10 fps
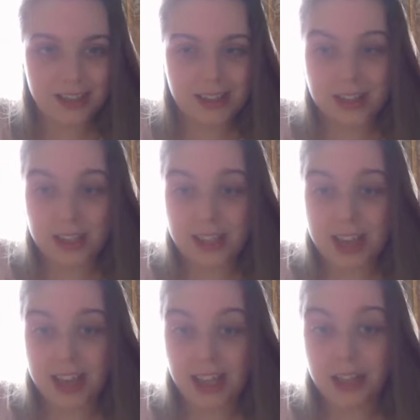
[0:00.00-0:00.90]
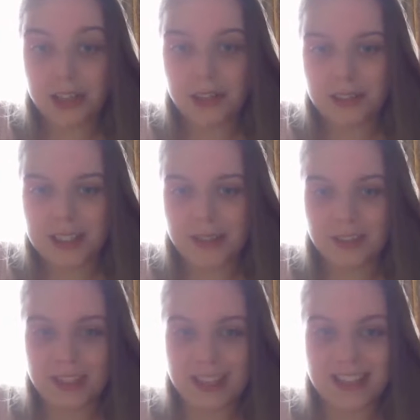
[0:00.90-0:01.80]
And so that includes
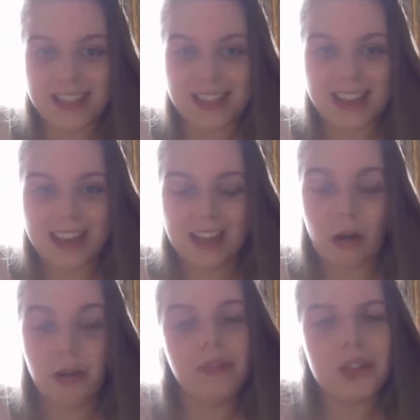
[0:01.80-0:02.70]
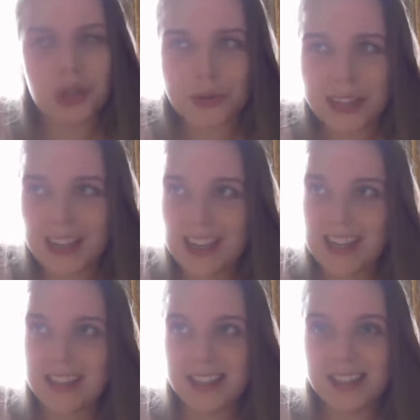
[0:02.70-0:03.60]
different things like all of the
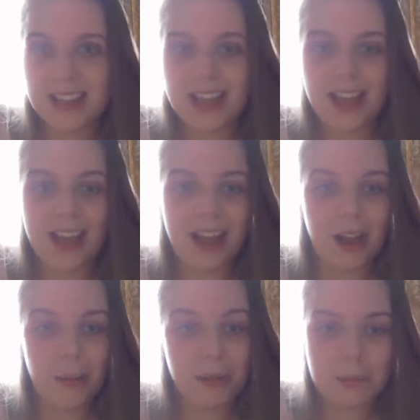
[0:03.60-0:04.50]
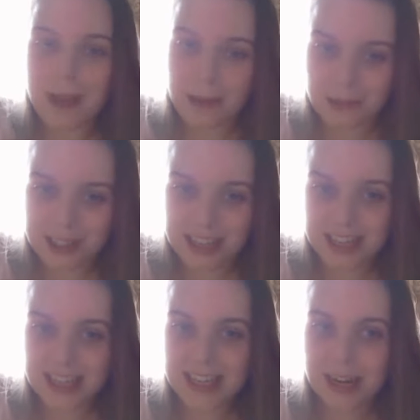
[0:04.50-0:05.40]
trees, the mound
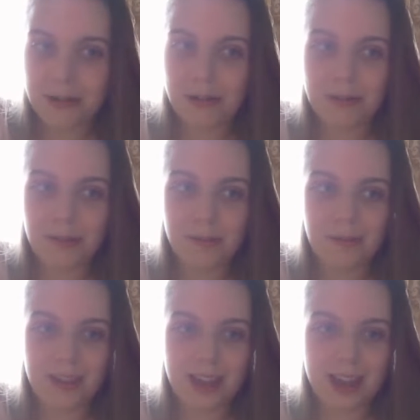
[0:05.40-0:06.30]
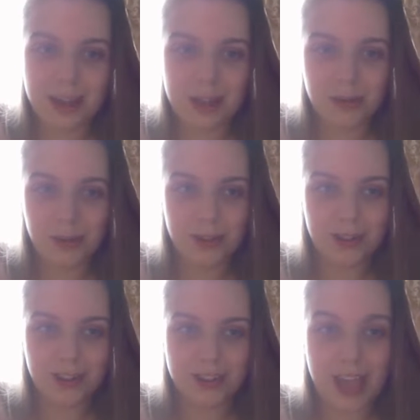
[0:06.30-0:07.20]
in the center of the
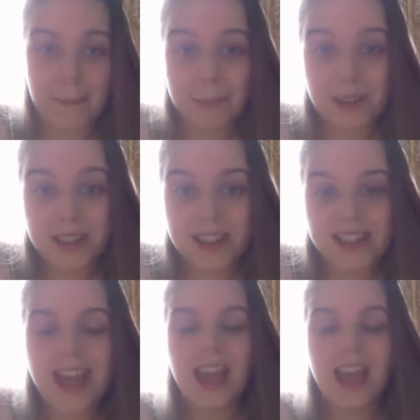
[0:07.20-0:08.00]
actual campus,